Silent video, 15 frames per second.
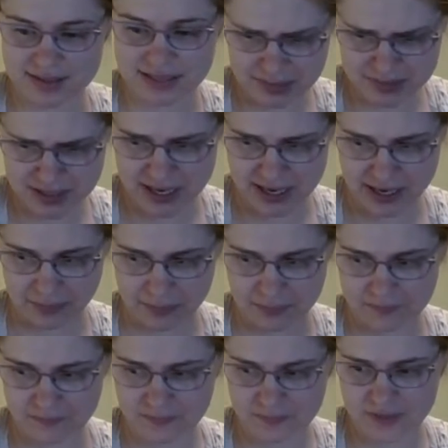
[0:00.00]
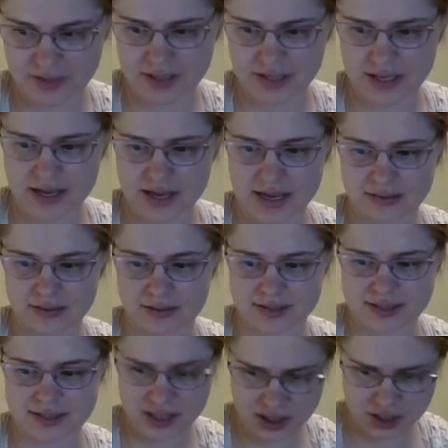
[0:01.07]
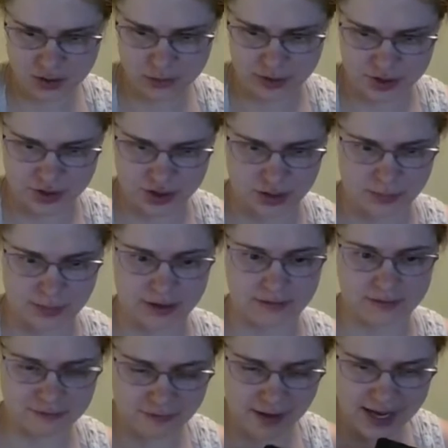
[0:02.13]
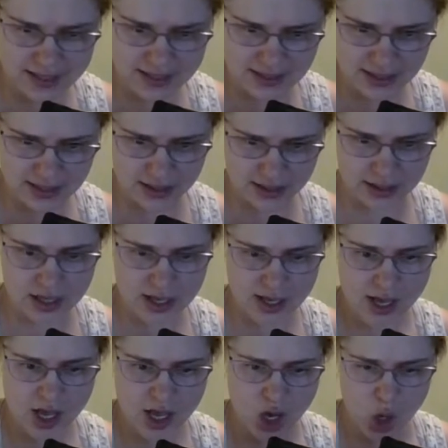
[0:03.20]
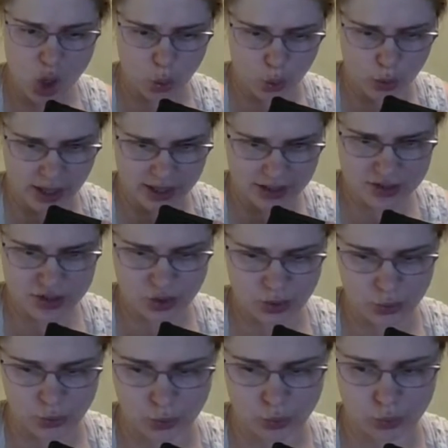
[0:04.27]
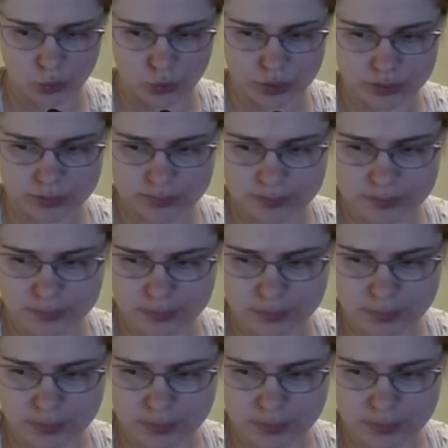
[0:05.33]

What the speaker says: at the same time, the second question about finding a way to